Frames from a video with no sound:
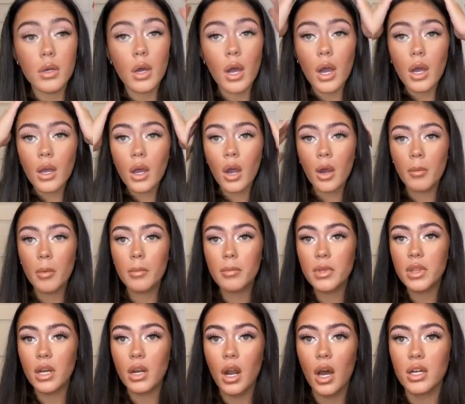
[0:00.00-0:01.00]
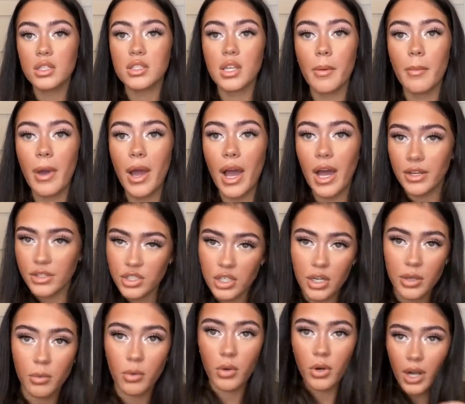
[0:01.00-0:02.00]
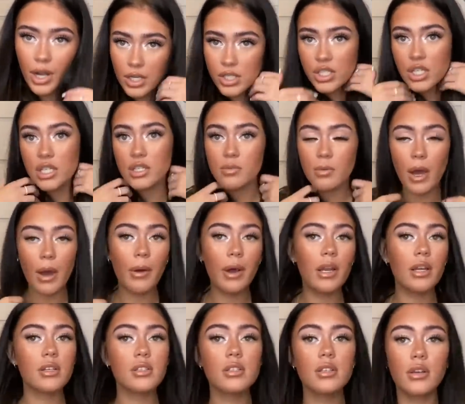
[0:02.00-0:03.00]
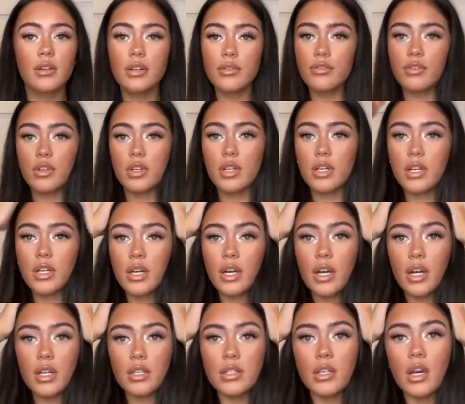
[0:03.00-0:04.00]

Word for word: I can't remember the last time I actually wore lashes. Wow, I look so different.